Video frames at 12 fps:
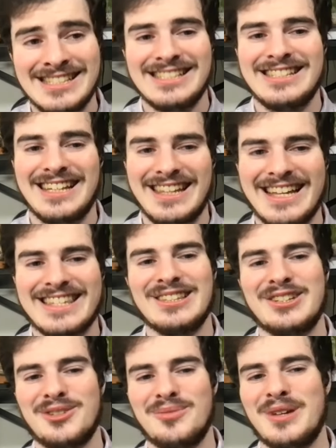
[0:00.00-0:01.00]
that's a
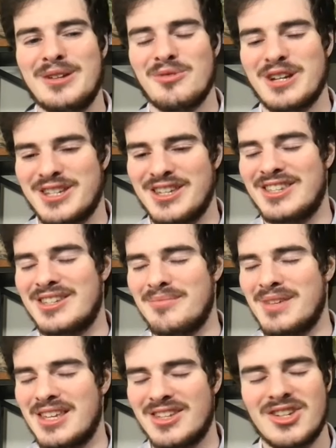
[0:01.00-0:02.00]
little bit risky to
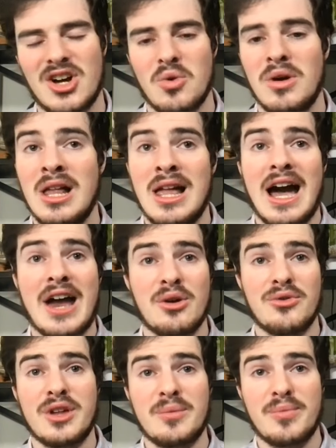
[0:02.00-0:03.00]
me. So I
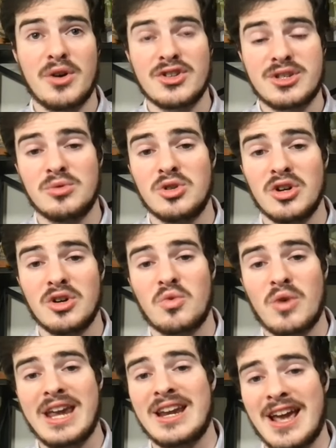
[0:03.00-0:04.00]
don't think Baltimore
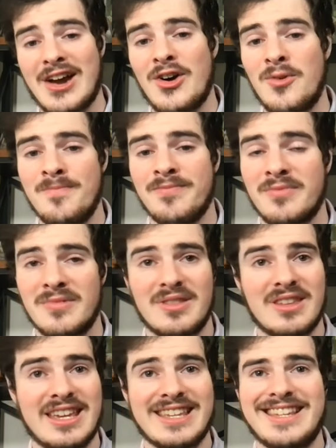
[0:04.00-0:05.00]
right now
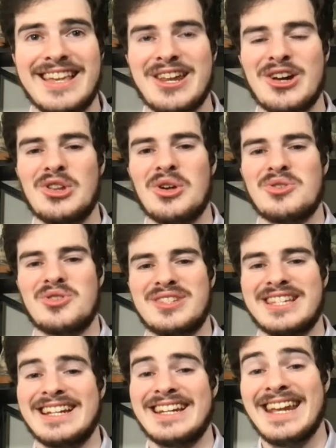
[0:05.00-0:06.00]
is getting closer
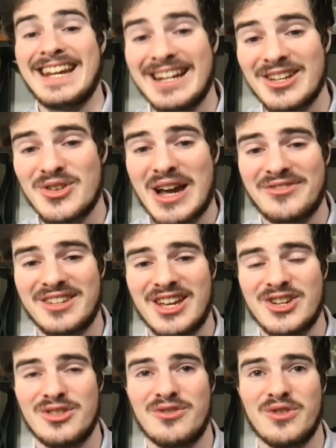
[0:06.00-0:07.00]
to needing to draft an
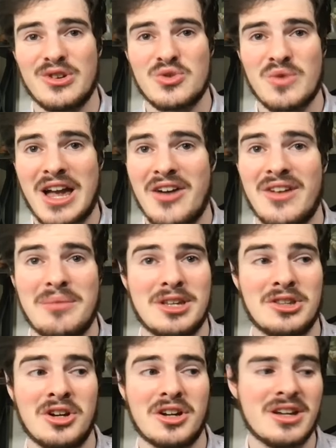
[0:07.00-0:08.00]
edge in the first round. I mean,
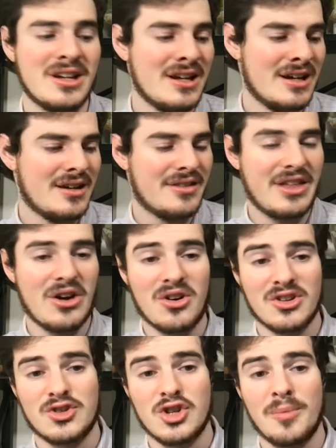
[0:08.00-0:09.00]
look, there are
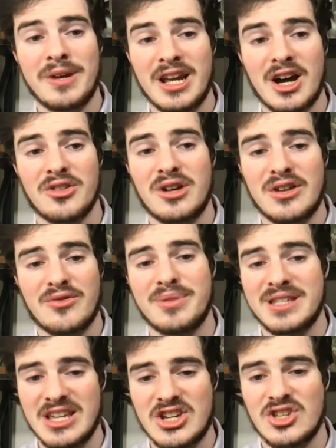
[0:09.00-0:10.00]
so many other different
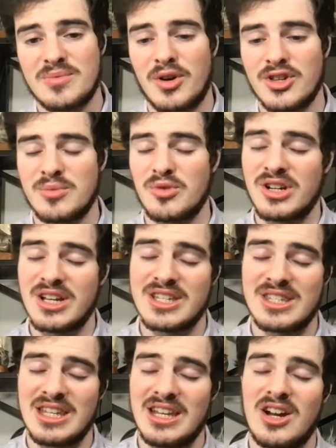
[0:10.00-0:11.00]
positions Baltimore does need: